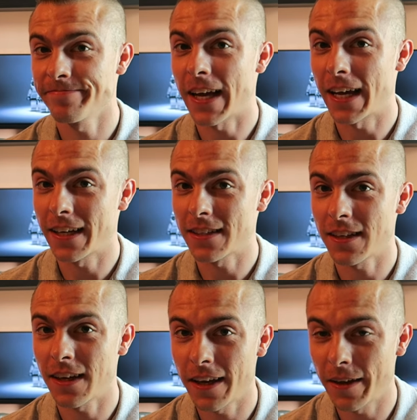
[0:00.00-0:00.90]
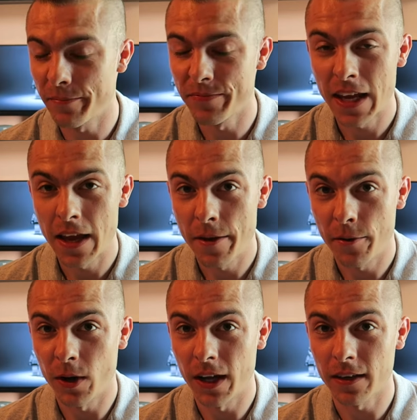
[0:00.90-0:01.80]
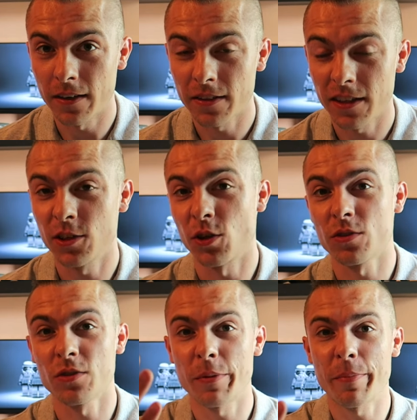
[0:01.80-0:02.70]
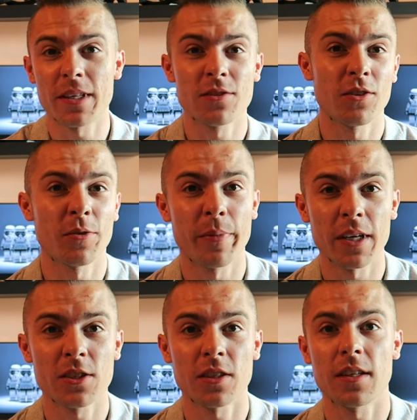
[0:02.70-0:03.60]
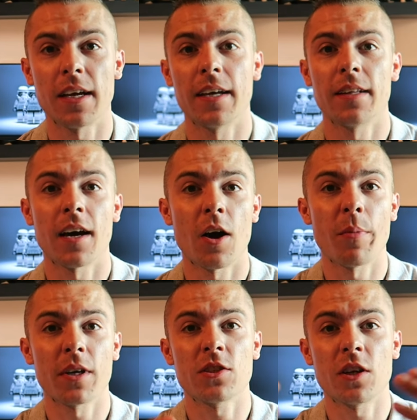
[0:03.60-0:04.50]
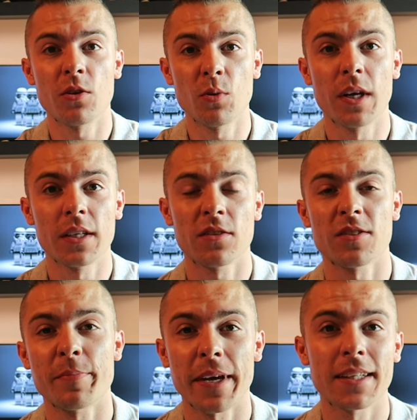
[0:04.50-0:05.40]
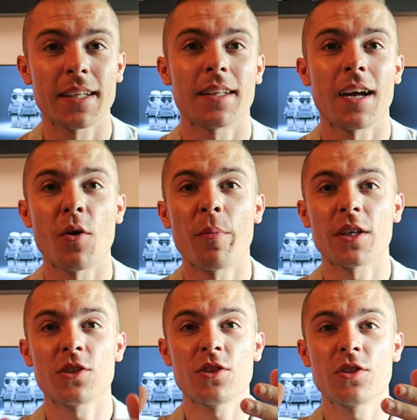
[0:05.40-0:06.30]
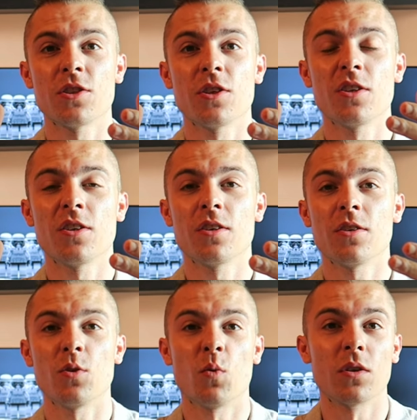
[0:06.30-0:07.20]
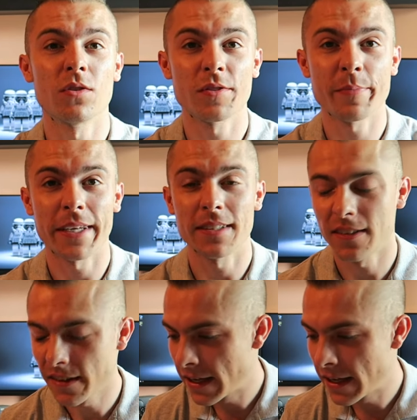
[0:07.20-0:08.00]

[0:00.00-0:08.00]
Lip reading: I guess I am. Well, it also depends on your budget and how much are you willing to spend and how much you want to spend.